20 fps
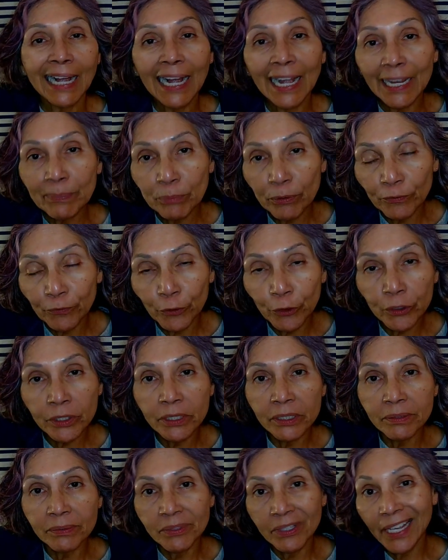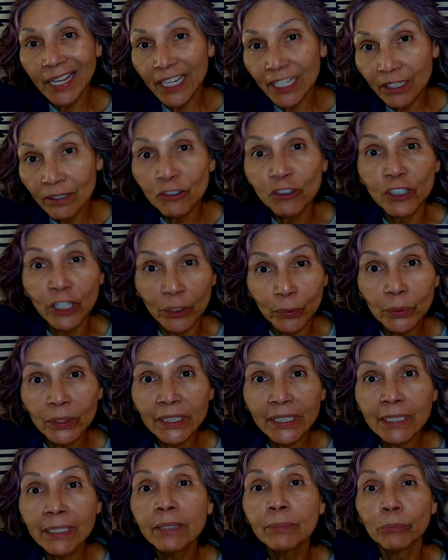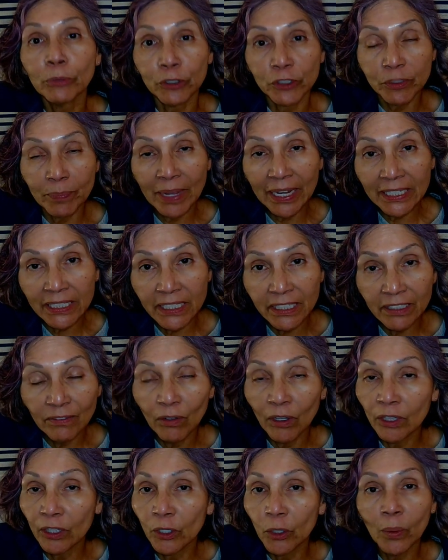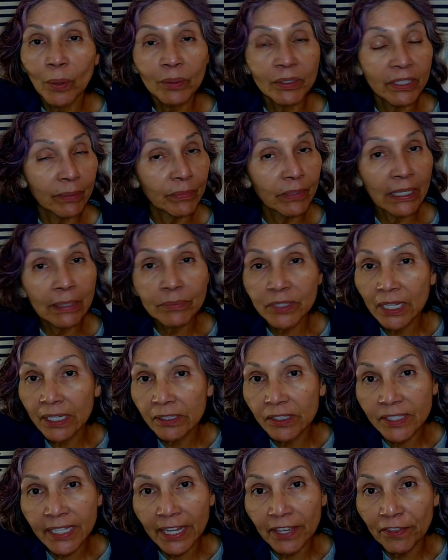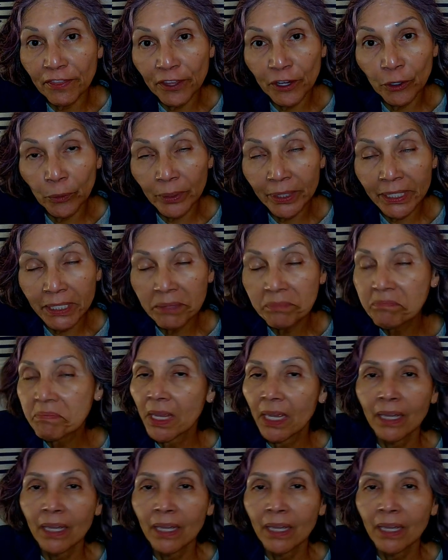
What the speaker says: I prefer to say generally perspective, although sometimes I say theory.